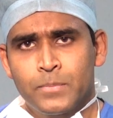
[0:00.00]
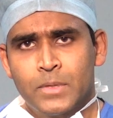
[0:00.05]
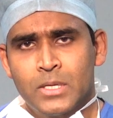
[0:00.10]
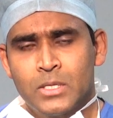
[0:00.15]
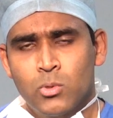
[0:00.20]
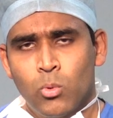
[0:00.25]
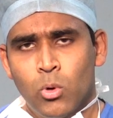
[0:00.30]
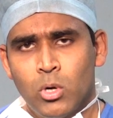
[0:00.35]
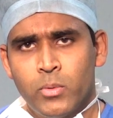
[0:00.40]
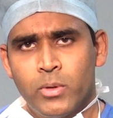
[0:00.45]

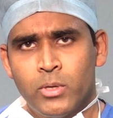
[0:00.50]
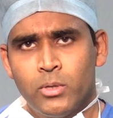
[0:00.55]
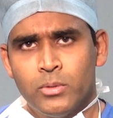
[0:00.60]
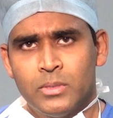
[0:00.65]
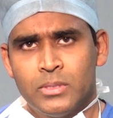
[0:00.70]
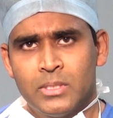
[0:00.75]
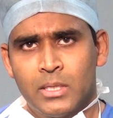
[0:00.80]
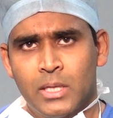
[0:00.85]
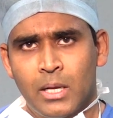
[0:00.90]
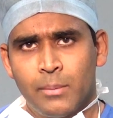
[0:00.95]
So what we do
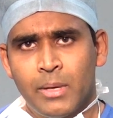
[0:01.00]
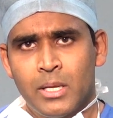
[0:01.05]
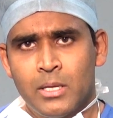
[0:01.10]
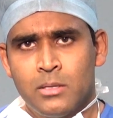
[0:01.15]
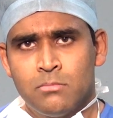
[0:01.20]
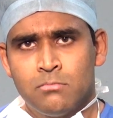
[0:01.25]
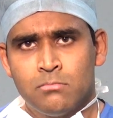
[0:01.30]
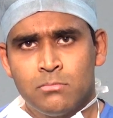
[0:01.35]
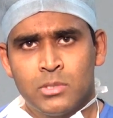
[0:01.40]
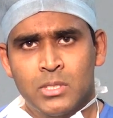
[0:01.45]
is that, I
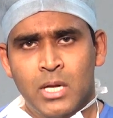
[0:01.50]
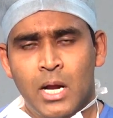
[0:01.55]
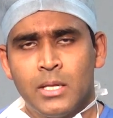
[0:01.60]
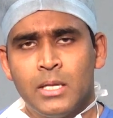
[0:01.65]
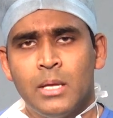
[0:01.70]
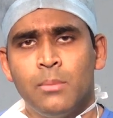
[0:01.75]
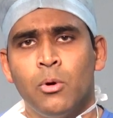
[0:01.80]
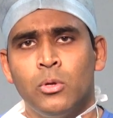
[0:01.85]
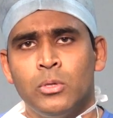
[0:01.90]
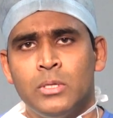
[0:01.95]
mean, start
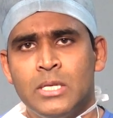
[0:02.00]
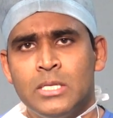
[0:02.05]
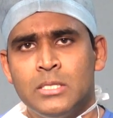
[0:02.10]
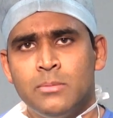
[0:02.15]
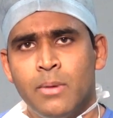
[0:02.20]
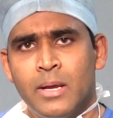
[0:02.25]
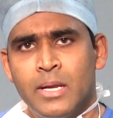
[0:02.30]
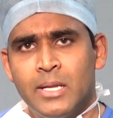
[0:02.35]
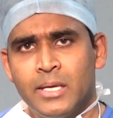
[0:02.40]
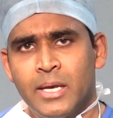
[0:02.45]
them on these
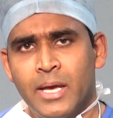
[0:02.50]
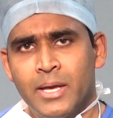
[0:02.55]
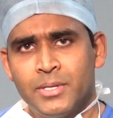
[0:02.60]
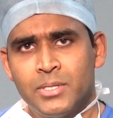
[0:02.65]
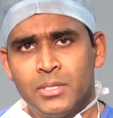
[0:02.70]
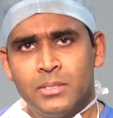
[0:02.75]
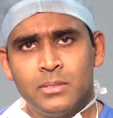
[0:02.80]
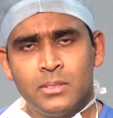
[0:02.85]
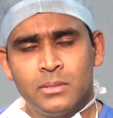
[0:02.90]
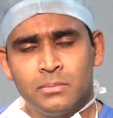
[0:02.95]

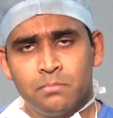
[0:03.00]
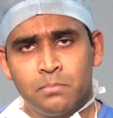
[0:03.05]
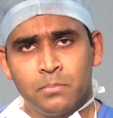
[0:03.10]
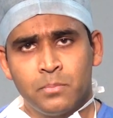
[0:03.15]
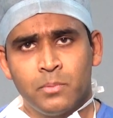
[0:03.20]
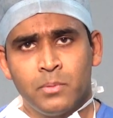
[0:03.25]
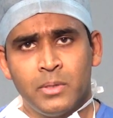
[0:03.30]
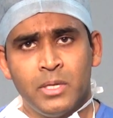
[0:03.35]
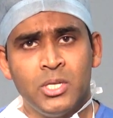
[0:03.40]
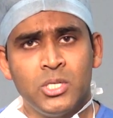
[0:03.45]
medications,
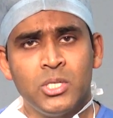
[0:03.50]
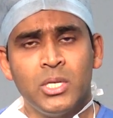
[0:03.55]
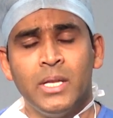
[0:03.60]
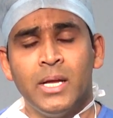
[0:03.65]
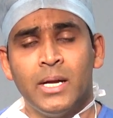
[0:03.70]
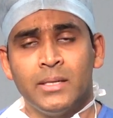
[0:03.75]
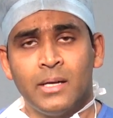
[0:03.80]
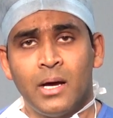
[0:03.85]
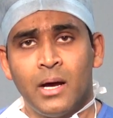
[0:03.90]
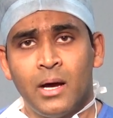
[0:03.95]
initially
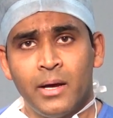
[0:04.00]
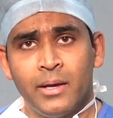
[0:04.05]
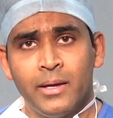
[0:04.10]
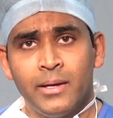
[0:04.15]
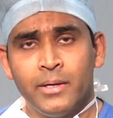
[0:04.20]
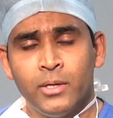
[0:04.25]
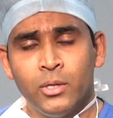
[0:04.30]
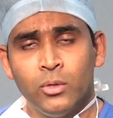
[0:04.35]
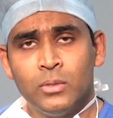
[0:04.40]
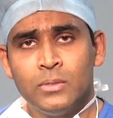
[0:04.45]
at a
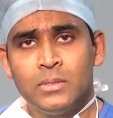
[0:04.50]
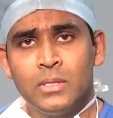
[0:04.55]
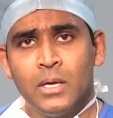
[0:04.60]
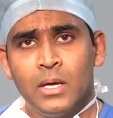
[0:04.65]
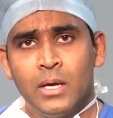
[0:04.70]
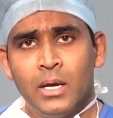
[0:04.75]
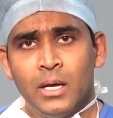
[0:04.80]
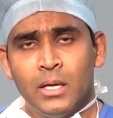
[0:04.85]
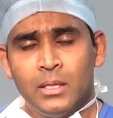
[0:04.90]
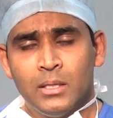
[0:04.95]
higher dose
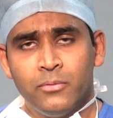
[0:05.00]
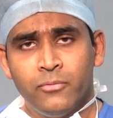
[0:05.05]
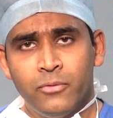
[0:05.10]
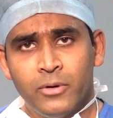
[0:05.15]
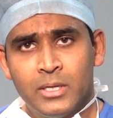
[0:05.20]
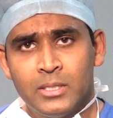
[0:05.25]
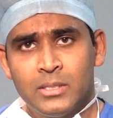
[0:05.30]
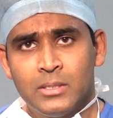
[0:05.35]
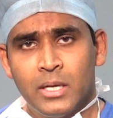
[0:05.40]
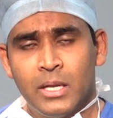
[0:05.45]
in the
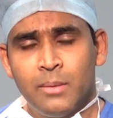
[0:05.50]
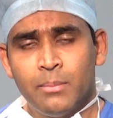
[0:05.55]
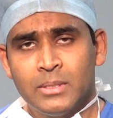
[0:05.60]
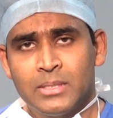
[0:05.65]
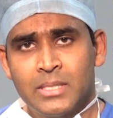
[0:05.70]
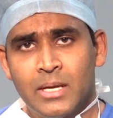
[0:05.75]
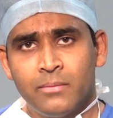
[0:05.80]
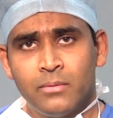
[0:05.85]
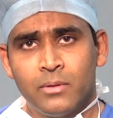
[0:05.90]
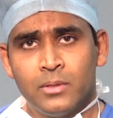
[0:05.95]
first three
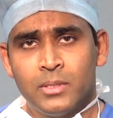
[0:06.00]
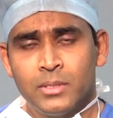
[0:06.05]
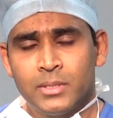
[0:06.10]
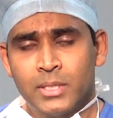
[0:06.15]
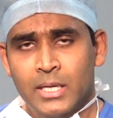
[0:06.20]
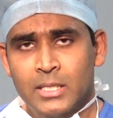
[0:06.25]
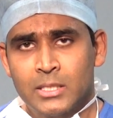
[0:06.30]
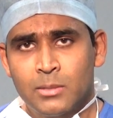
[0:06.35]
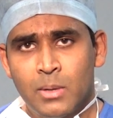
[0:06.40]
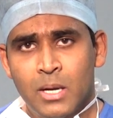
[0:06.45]
months after the
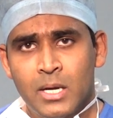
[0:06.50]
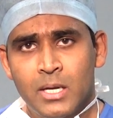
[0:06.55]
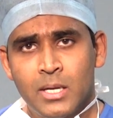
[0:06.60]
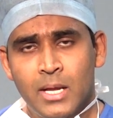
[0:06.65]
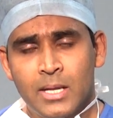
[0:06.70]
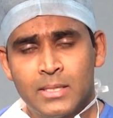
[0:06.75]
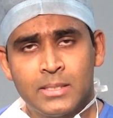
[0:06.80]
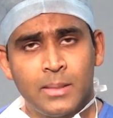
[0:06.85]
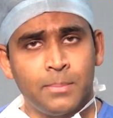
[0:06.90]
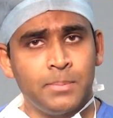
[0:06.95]
transplant
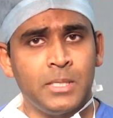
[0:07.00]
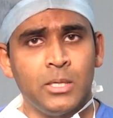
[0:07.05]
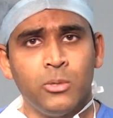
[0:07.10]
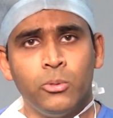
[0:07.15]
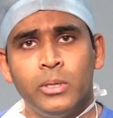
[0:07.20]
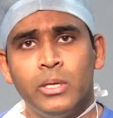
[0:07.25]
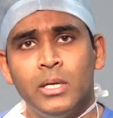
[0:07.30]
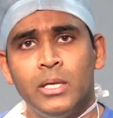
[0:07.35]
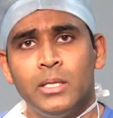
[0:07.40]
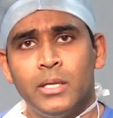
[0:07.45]
and
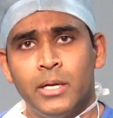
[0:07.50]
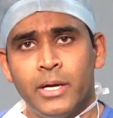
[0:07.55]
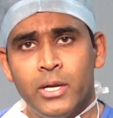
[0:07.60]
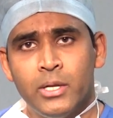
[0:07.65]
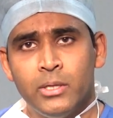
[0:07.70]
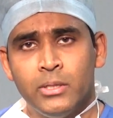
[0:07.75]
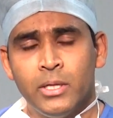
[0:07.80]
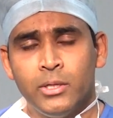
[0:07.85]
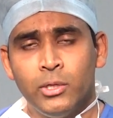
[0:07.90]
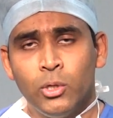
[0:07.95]
subsequently
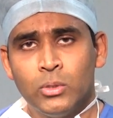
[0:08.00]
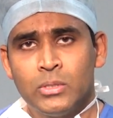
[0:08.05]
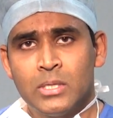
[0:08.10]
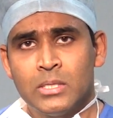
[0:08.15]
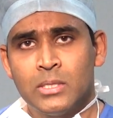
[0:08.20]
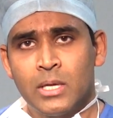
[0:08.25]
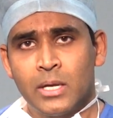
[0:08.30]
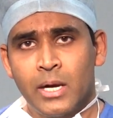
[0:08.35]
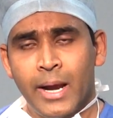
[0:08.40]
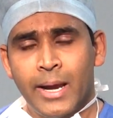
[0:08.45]
the, the,
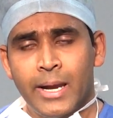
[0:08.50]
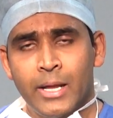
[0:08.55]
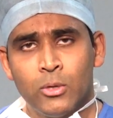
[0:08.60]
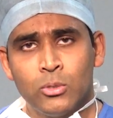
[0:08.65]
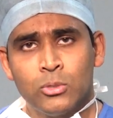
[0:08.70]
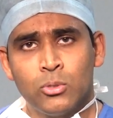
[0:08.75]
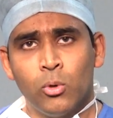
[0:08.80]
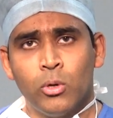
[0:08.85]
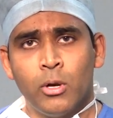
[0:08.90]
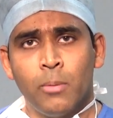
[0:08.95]
doses are
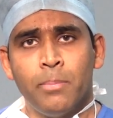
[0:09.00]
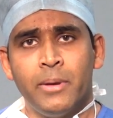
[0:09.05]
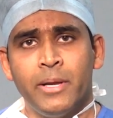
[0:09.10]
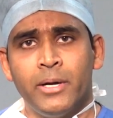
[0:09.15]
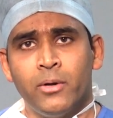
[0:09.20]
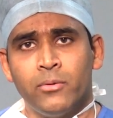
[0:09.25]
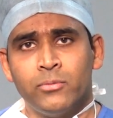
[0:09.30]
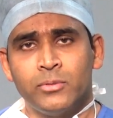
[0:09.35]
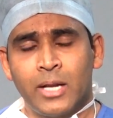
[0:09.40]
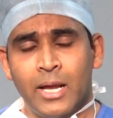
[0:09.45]
reduced over a
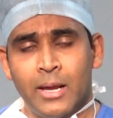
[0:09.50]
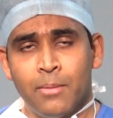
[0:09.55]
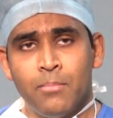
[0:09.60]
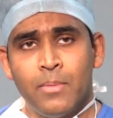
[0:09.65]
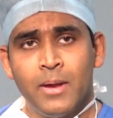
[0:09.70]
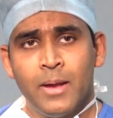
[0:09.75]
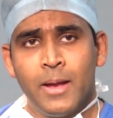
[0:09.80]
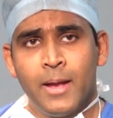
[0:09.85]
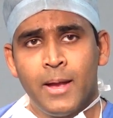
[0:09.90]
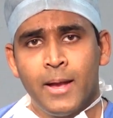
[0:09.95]
period of time
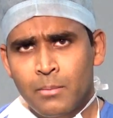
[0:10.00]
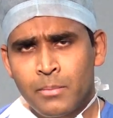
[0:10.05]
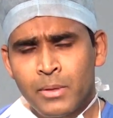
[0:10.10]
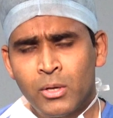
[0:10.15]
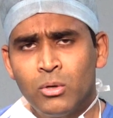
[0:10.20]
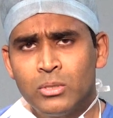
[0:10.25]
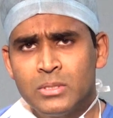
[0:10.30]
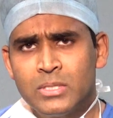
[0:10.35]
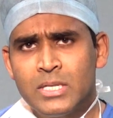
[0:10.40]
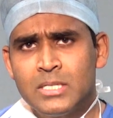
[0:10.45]

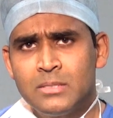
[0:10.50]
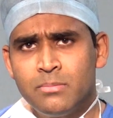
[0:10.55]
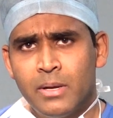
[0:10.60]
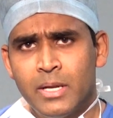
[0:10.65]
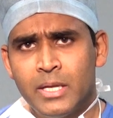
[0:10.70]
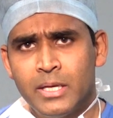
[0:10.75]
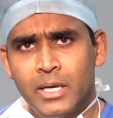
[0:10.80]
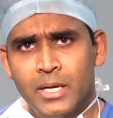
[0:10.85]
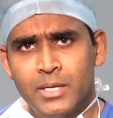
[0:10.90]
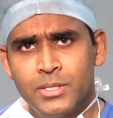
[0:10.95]
because these
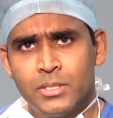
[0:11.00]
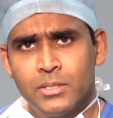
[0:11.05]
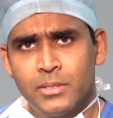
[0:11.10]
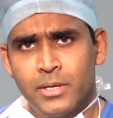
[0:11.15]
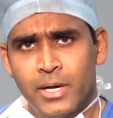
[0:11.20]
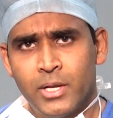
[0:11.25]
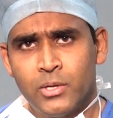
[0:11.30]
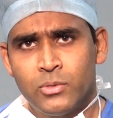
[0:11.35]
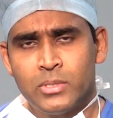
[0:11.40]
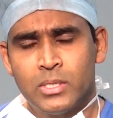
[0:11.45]
medications
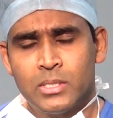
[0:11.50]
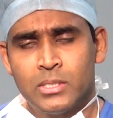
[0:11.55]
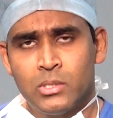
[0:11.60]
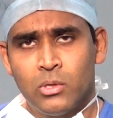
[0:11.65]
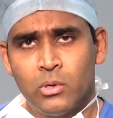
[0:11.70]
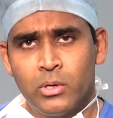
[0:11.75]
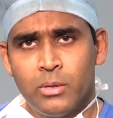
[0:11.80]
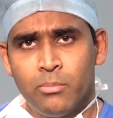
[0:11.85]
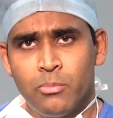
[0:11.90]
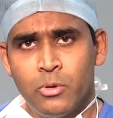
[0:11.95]
reduces
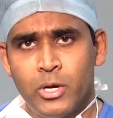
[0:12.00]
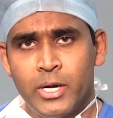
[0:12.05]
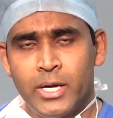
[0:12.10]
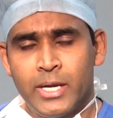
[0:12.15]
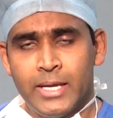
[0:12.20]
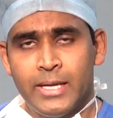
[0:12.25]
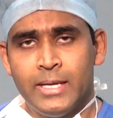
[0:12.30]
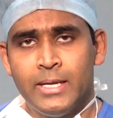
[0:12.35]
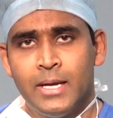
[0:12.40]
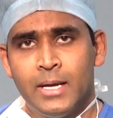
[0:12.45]
your
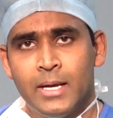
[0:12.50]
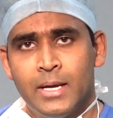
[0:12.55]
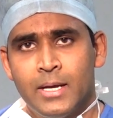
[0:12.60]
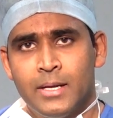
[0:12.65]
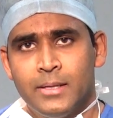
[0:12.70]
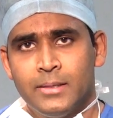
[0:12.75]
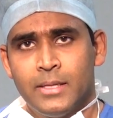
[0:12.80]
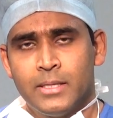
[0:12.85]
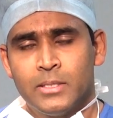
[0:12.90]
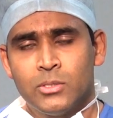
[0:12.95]
immunity
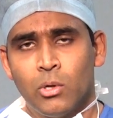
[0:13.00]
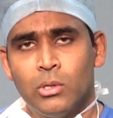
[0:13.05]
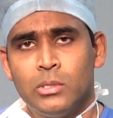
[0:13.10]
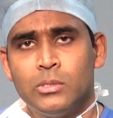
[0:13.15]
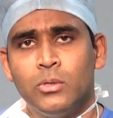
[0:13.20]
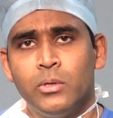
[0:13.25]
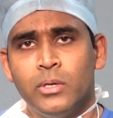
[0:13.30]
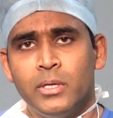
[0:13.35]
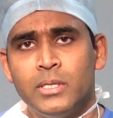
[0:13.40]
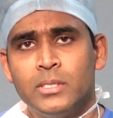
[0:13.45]
there is
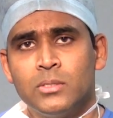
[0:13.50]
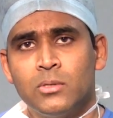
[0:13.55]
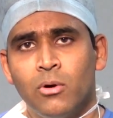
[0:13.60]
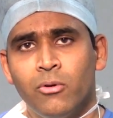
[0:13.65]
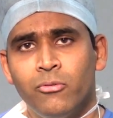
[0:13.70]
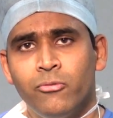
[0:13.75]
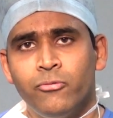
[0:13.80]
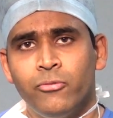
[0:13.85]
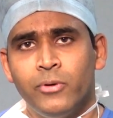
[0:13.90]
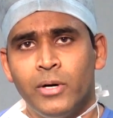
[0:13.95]
also risk
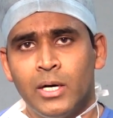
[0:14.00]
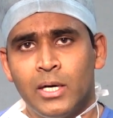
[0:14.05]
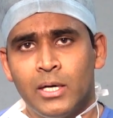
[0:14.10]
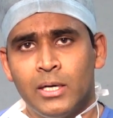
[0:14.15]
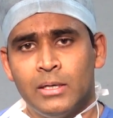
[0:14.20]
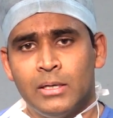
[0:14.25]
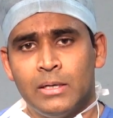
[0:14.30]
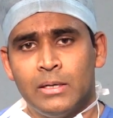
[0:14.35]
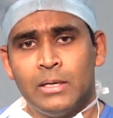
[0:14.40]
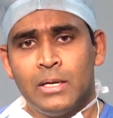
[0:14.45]
of
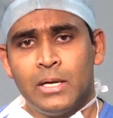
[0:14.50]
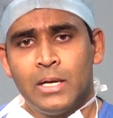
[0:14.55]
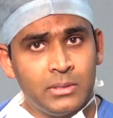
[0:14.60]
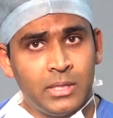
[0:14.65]
uh,